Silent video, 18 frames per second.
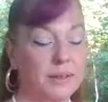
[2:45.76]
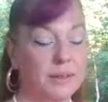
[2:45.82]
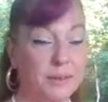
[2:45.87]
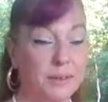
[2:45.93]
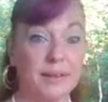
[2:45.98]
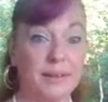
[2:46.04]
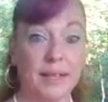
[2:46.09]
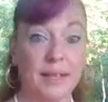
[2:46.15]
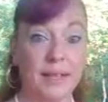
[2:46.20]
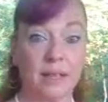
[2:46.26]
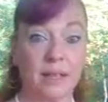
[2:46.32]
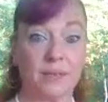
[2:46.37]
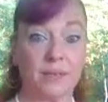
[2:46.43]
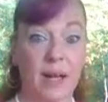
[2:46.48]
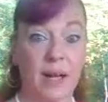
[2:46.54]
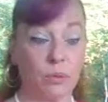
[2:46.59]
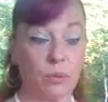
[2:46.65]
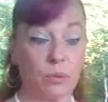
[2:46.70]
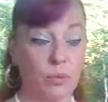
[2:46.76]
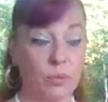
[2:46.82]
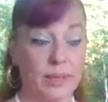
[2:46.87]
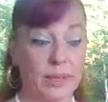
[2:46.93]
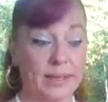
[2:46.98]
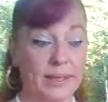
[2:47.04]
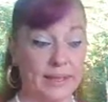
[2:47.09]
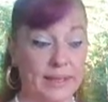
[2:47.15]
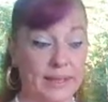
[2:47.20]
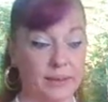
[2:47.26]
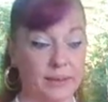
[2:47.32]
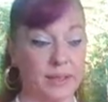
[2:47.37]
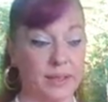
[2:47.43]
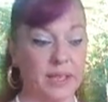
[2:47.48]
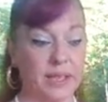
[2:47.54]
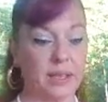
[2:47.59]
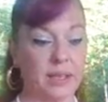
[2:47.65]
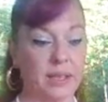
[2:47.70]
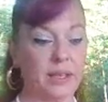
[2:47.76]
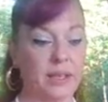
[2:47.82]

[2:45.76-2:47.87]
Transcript: to see things for how it really is